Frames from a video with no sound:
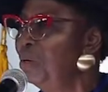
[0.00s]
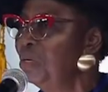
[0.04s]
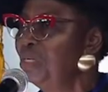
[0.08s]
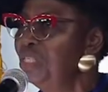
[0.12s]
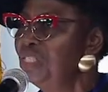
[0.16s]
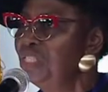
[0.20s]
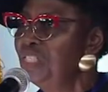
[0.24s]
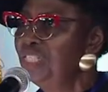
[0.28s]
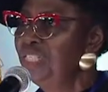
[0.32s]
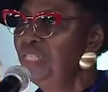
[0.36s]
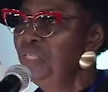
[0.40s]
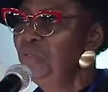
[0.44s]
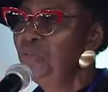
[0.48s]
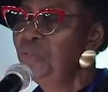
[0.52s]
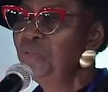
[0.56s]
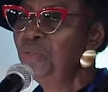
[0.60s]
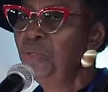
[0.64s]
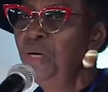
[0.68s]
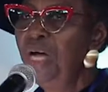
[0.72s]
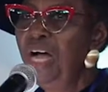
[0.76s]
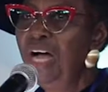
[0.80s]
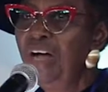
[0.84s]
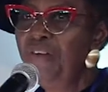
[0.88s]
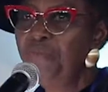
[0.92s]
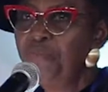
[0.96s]
continue to
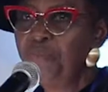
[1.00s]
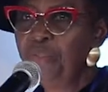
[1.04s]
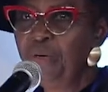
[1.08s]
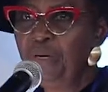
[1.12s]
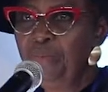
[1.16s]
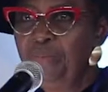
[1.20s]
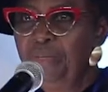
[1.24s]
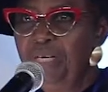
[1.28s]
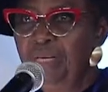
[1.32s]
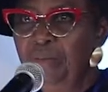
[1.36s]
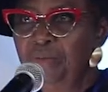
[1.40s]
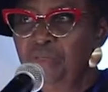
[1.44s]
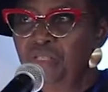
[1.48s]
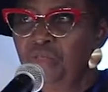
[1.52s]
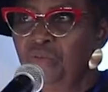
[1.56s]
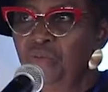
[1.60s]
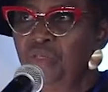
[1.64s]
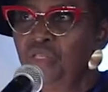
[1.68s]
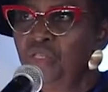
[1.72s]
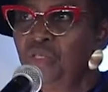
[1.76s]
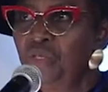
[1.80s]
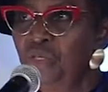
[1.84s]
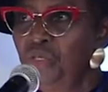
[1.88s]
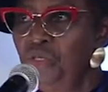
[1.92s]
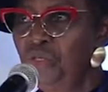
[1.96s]
have problems
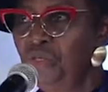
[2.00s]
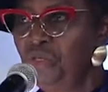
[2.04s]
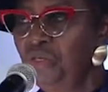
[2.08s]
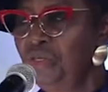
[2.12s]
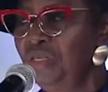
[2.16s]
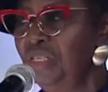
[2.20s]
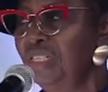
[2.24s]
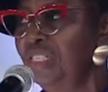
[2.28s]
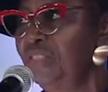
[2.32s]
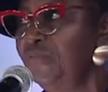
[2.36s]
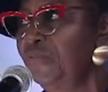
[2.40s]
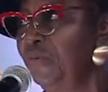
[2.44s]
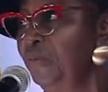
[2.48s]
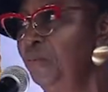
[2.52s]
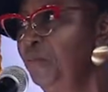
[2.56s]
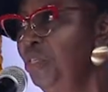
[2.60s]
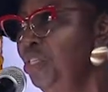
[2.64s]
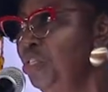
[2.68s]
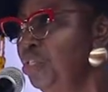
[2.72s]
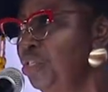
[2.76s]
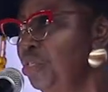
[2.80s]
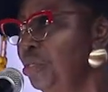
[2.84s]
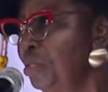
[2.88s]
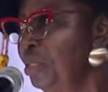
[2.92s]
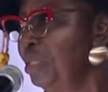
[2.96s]
in social
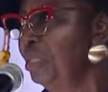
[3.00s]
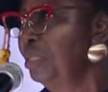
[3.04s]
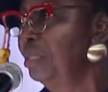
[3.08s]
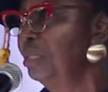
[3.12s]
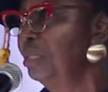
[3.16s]
transformation.